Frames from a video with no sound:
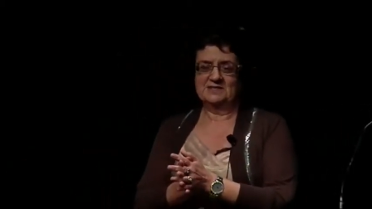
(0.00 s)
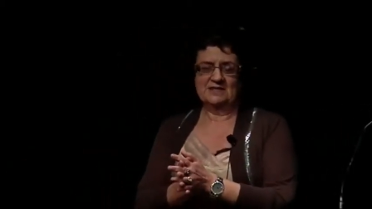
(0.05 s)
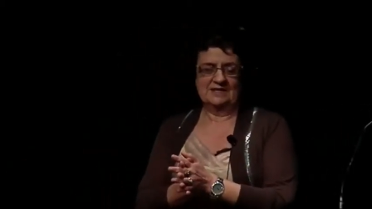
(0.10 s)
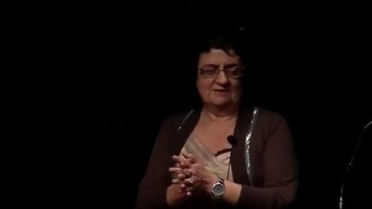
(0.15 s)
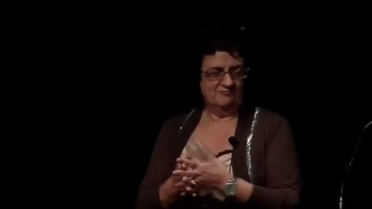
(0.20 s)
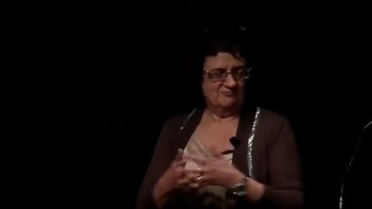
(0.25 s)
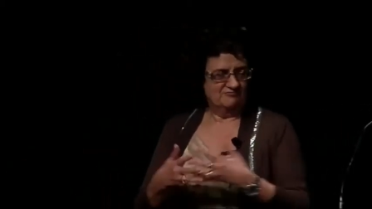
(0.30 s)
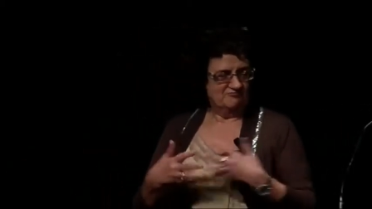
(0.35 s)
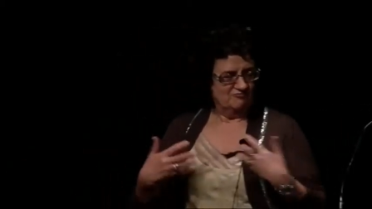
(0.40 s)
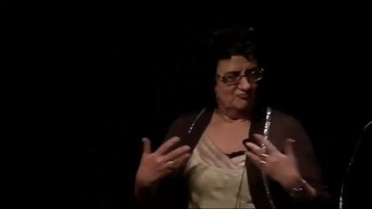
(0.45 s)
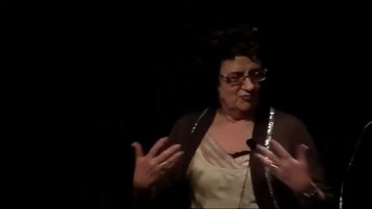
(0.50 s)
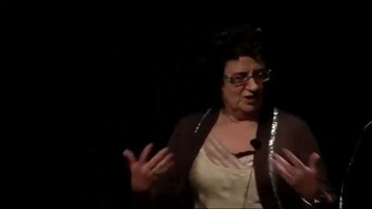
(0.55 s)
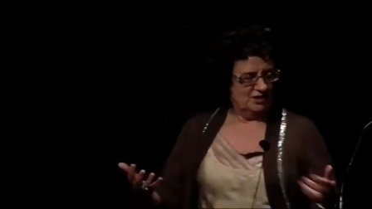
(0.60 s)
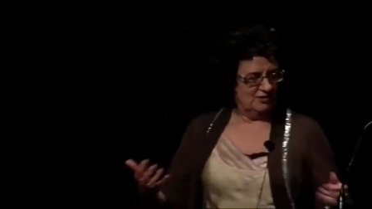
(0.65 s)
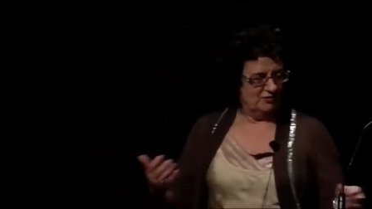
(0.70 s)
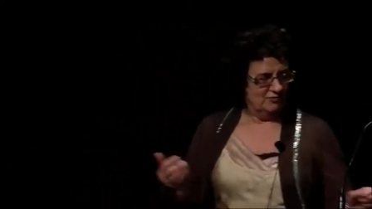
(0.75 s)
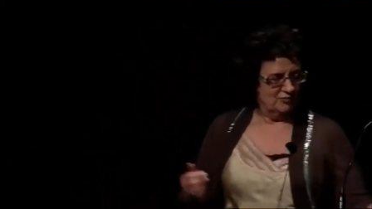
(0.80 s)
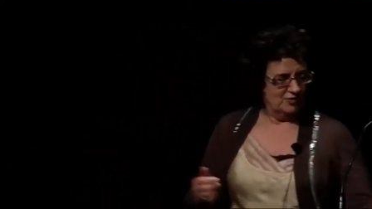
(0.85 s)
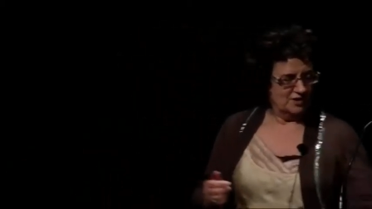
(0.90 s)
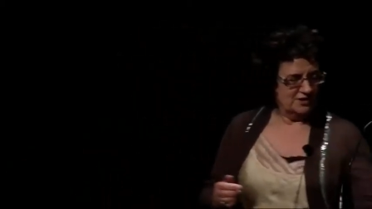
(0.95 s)
And
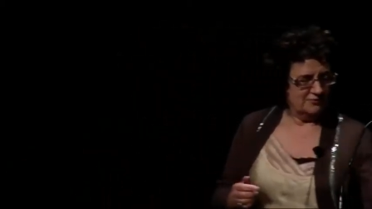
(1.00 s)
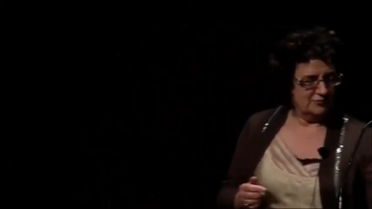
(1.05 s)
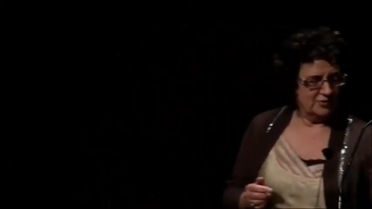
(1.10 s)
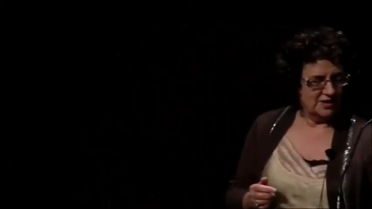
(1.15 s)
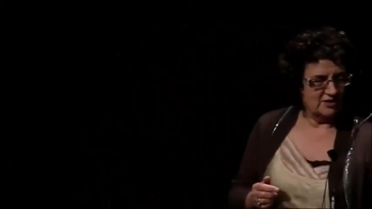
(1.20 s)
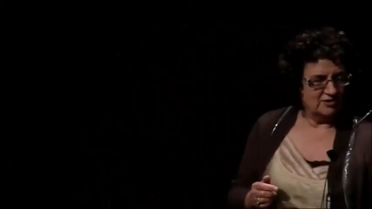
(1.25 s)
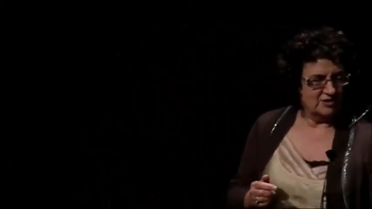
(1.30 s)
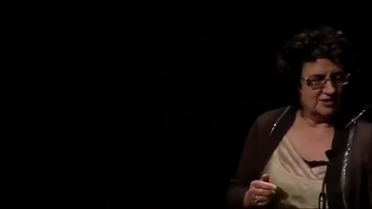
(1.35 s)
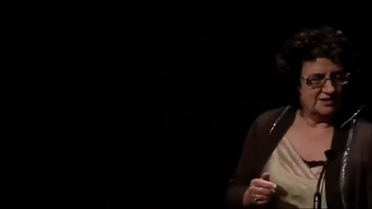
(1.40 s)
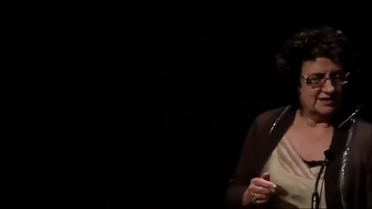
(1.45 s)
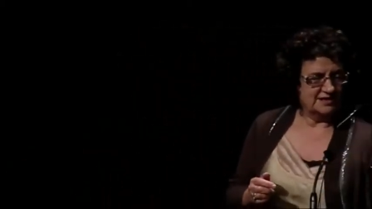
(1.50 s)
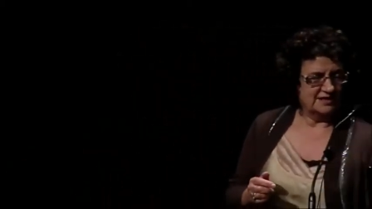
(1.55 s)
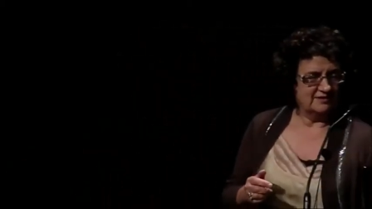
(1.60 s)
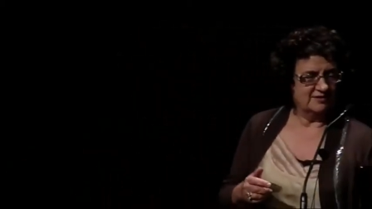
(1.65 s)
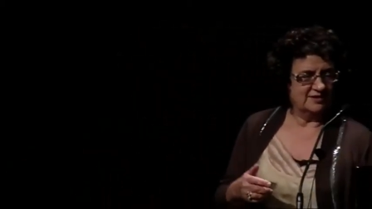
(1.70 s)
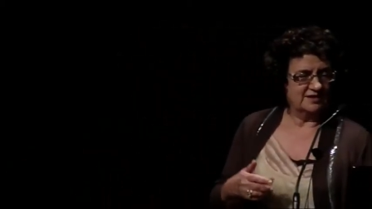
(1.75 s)
well, what have we got here?